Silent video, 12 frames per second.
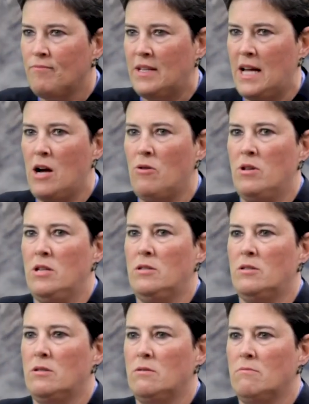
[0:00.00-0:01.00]

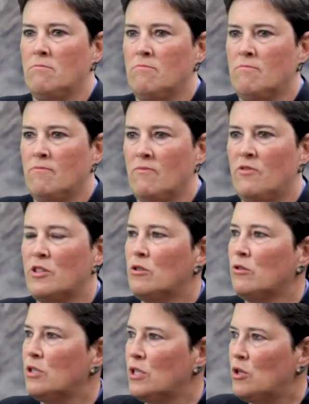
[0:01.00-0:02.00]
county's
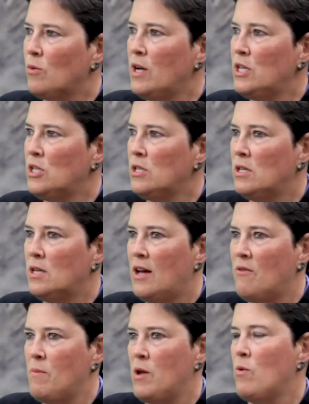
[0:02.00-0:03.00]
fiscal situation and
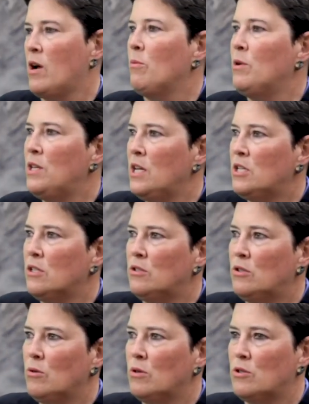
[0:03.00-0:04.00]
have made
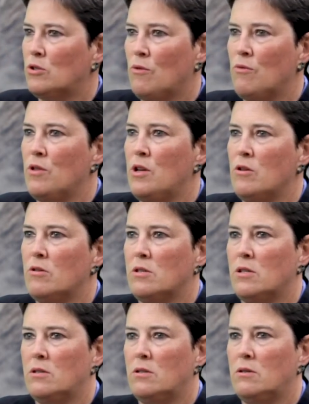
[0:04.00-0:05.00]
recommendations to us over the
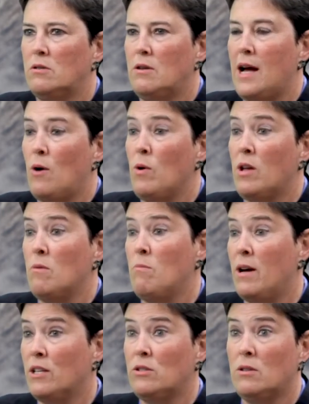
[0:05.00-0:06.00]
years as to how we can
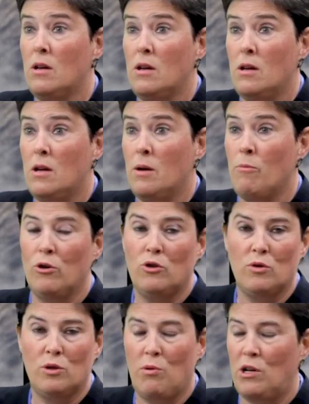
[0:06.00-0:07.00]
best and
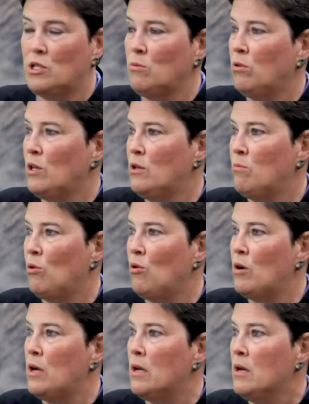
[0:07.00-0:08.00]
most responsibly
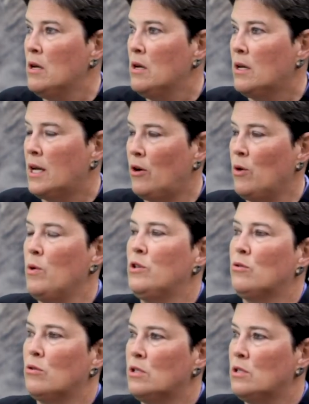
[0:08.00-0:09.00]
deploy county
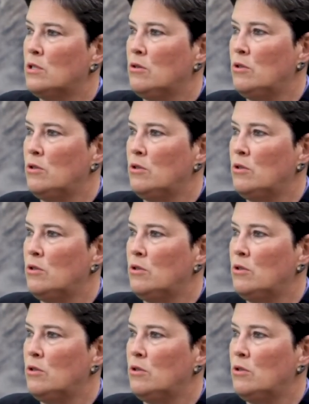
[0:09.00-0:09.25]
resources to